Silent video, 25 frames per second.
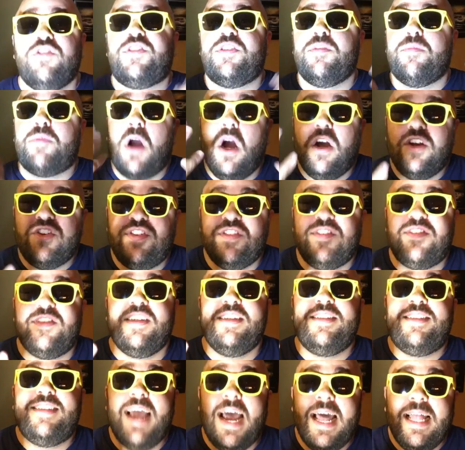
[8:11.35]
you're
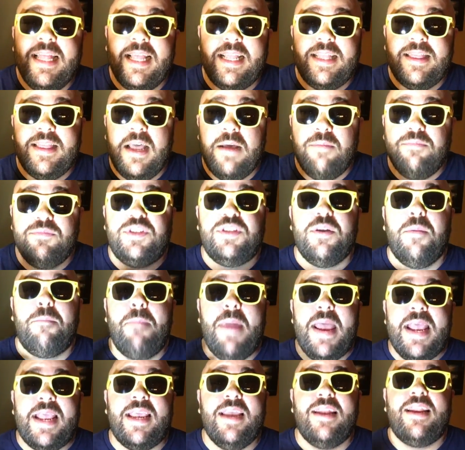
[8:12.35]
subconsciously telling them to
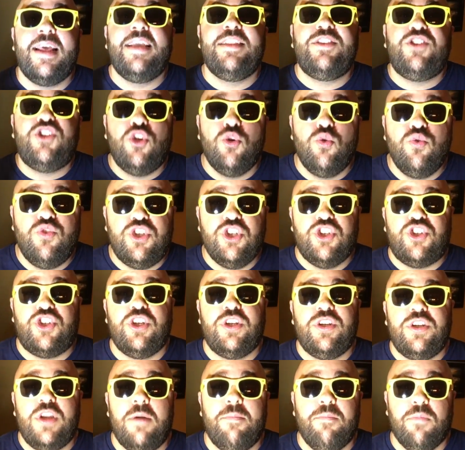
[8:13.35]
make it a
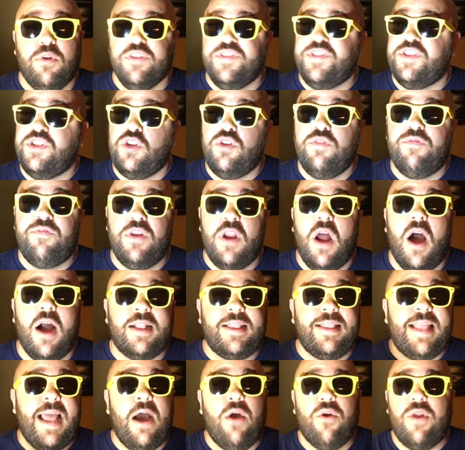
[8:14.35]
two-digit number. So you've
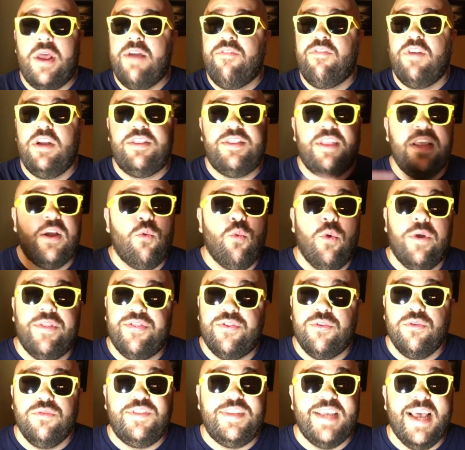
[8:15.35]
knocked out everything
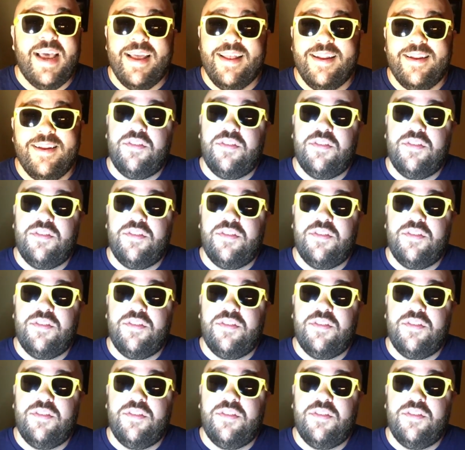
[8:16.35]
one through ten.